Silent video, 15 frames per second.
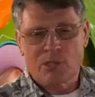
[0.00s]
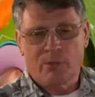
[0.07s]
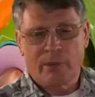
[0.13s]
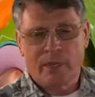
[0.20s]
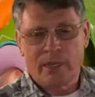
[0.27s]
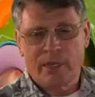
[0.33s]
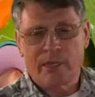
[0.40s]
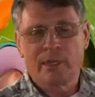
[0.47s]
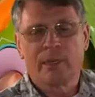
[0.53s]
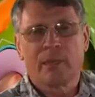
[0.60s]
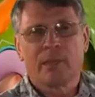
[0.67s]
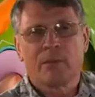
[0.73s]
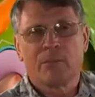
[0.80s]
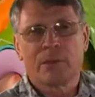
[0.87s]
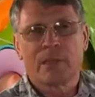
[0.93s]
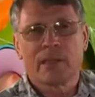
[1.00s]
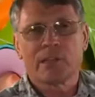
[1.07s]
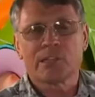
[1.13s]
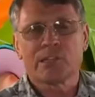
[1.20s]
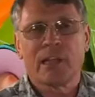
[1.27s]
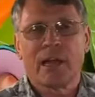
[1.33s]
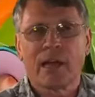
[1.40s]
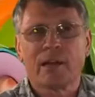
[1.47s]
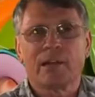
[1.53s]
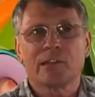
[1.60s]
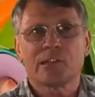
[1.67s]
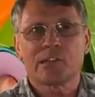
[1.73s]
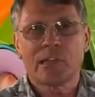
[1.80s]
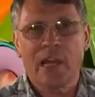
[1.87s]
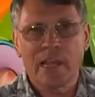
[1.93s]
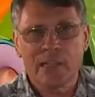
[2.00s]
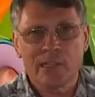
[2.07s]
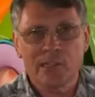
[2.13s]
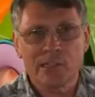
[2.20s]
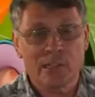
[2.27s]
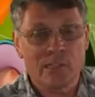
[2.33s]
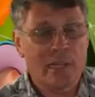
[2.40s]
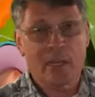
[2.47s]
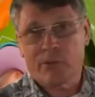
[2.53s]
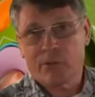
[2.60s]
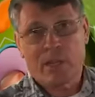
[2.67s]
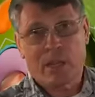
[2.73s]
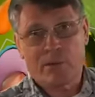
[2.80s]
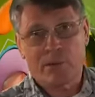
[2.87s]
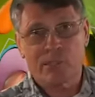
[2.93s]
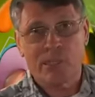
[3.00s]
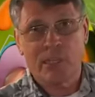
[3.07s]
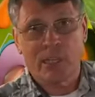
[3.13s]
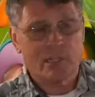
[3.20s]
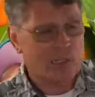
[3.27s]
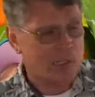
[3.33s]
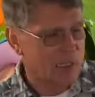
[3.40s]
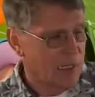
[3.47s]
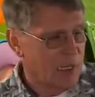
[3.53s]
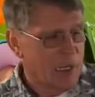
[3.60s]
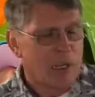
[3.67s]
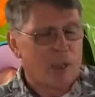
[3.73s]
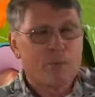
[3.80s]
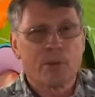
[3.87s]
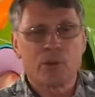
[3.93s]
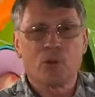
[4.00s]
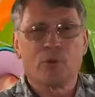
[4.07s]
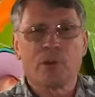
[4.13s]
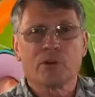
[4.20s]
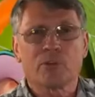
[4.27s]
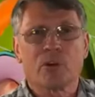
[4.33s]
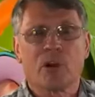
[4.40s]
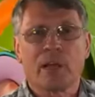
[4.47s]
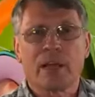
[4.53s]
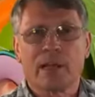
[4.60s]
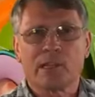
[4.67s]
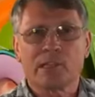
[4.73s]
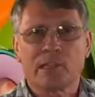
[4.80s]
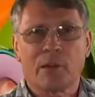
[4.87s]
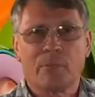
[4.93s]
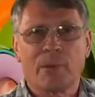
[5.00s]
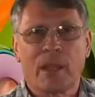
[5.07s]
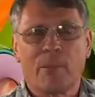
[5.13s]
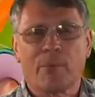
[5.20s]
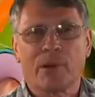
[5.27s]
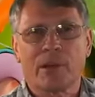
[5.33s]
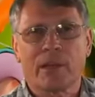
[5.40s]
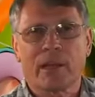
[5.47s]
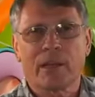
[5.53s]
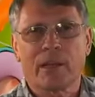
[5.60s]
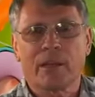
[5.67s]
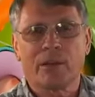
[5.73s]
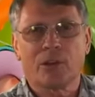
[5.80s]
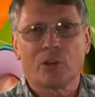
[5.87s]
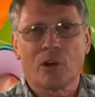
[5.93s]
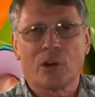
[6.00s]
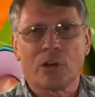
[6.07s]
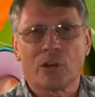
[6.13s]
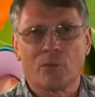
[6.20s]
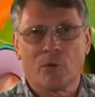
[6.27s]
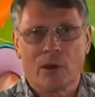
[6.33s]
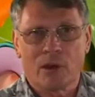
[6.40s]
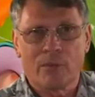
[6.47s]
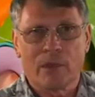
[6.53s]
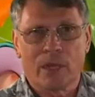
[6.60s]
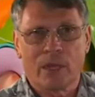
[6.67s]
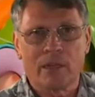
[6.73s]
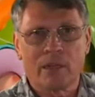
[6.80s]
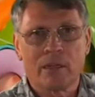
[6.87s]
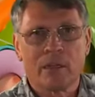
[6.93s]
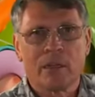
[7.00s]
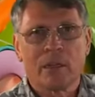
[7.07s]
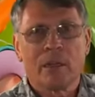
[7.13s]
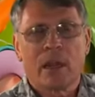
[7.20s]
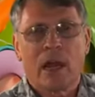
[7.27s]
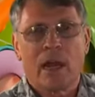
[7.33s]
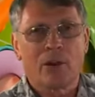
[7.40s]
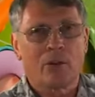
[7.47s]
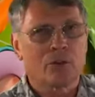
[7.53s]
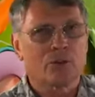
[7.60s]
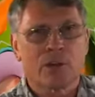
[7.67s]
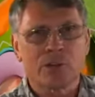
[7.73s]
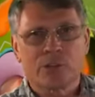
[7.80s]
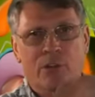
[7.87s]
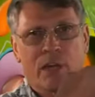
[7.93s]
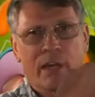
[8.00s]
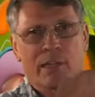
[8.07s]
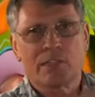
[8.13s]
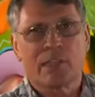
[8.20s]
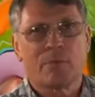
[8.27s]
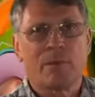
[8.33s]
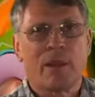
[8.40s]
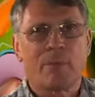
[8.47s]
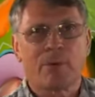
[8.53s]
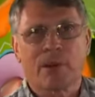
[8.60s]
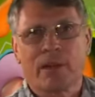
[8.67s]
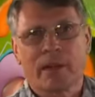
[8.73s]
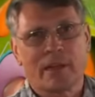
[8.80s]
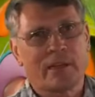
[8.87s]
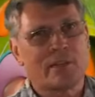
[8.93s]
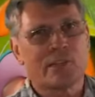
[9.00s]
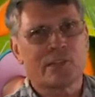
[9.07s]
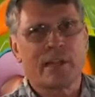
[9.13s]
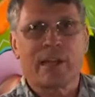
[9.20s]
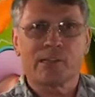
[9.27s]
are related, but that is not science. It's not even common sense. But you would draw lines on paper connecting a dog and a watermelon. I don't trust your lines on paper connecting the snakes